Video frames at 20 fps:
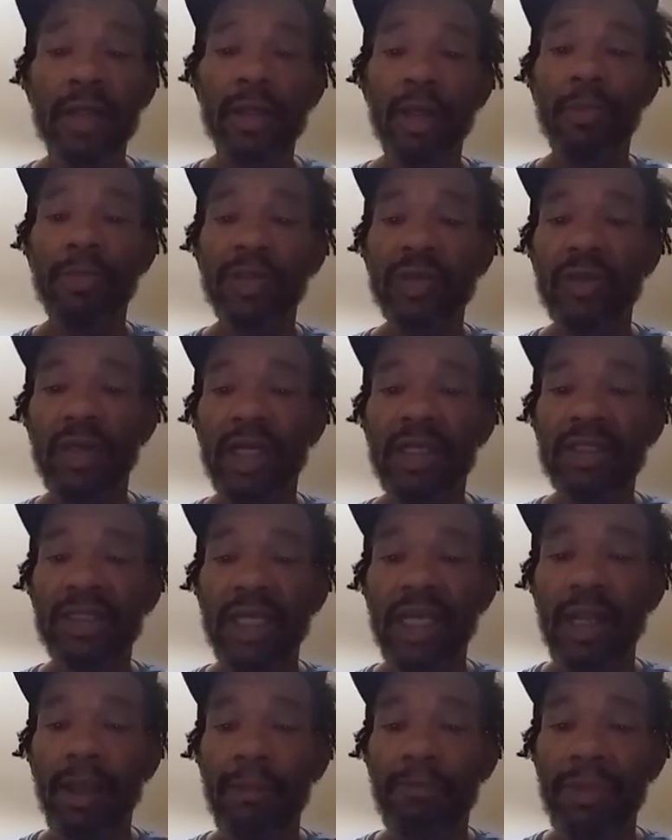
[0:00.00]
Y'all been trying to
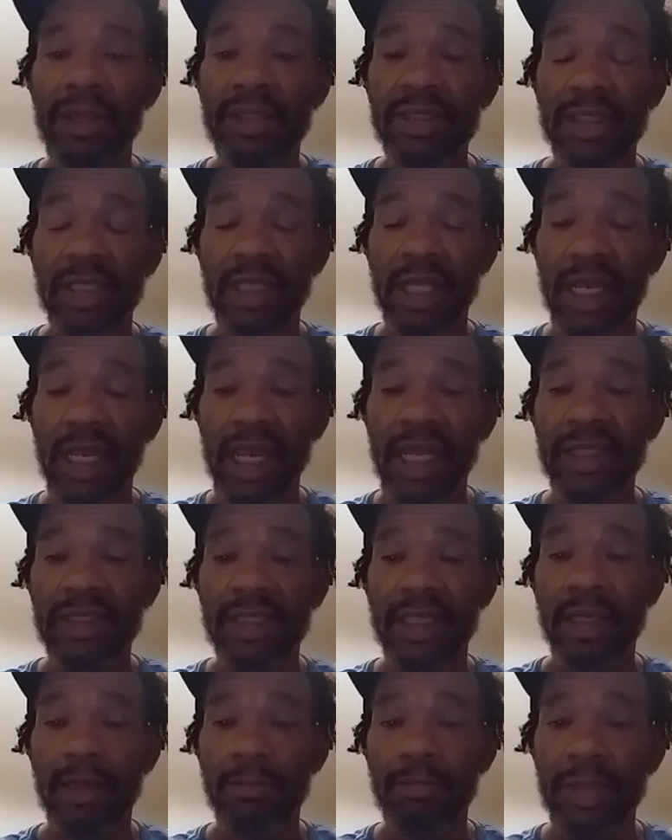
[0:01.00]
say that bitch, that light
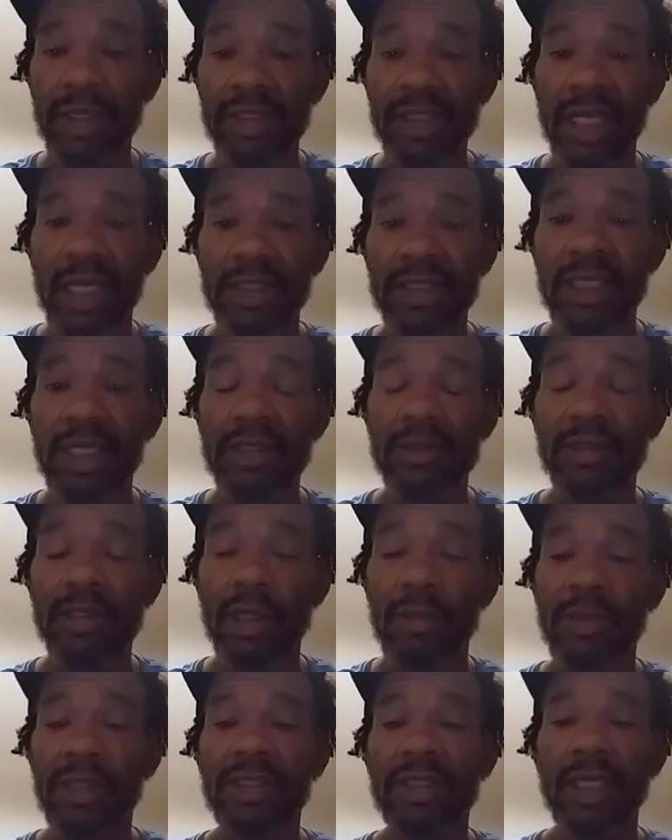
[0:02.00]
skinned bitch, got say
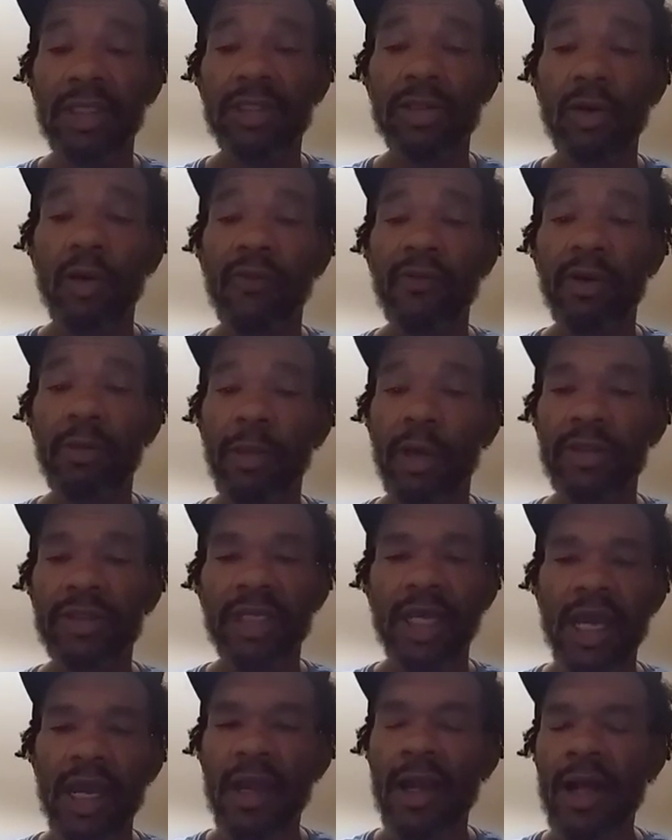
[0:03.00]
something to say so over the
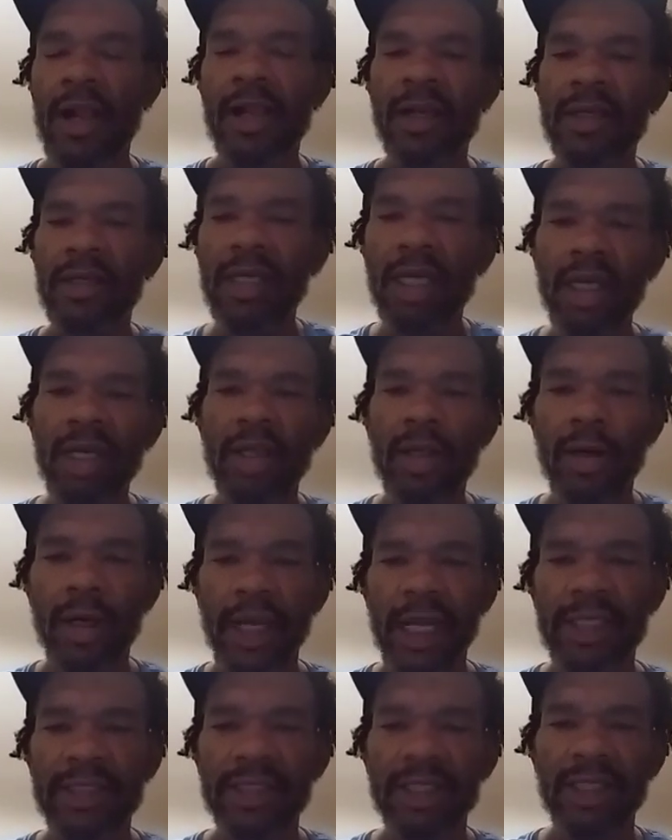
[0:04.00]
Most High. None of y'all
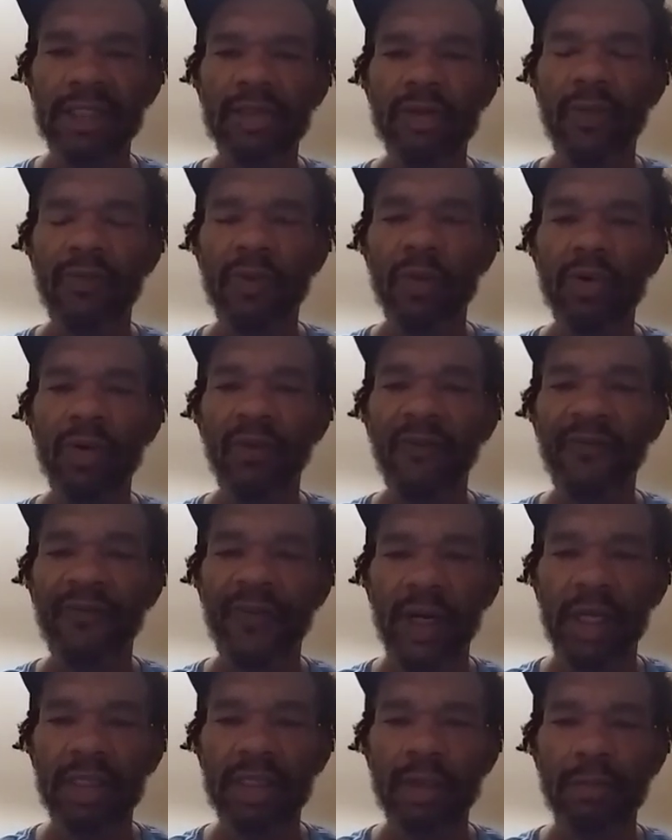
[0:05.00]
got say so over who the
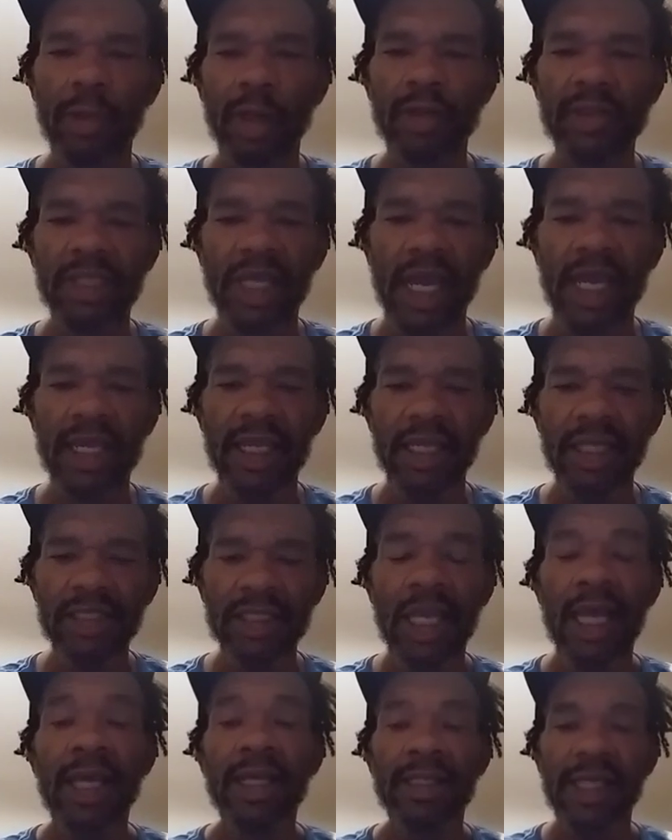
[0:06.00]
fuck the Most High
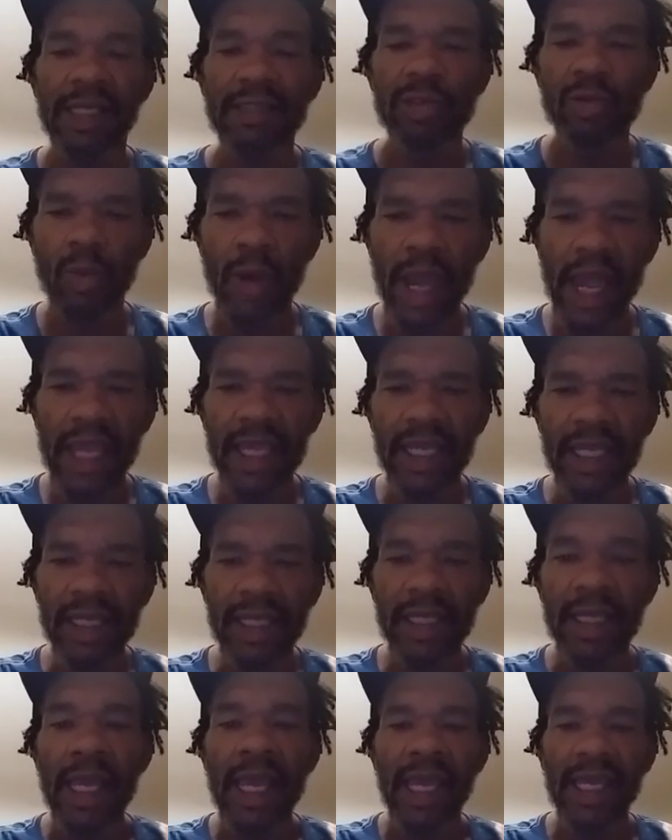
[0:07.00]
is. That's why
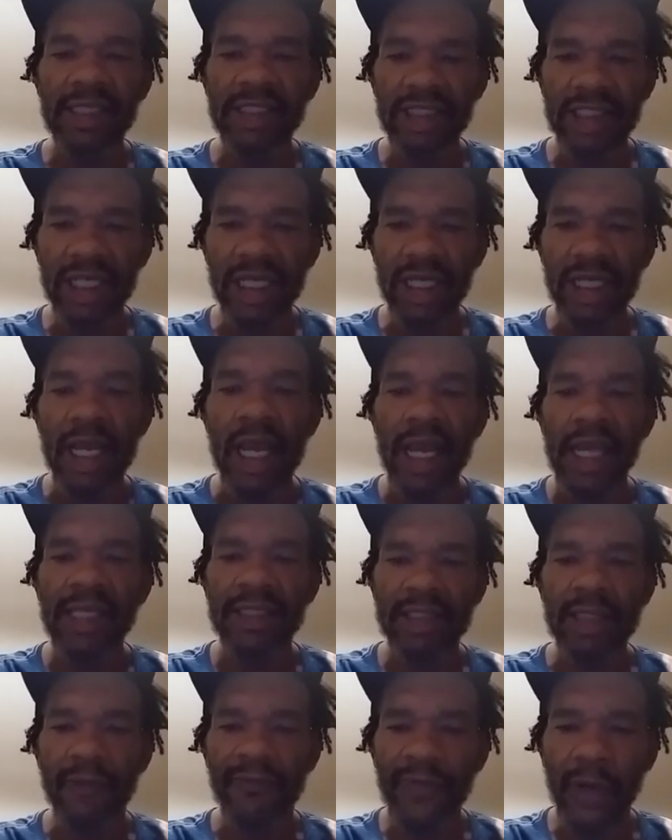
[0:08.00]
he and she
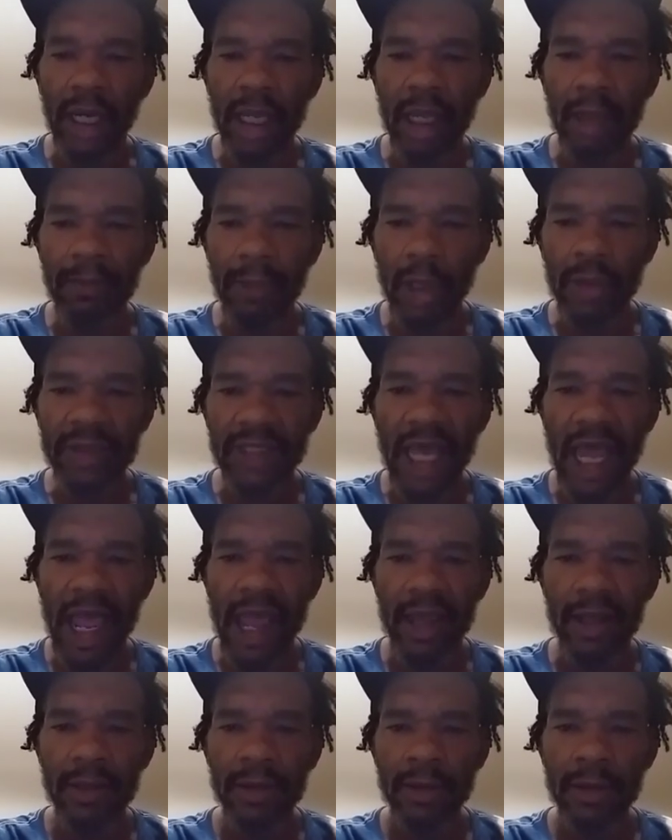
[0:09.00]
is the fucking Most High.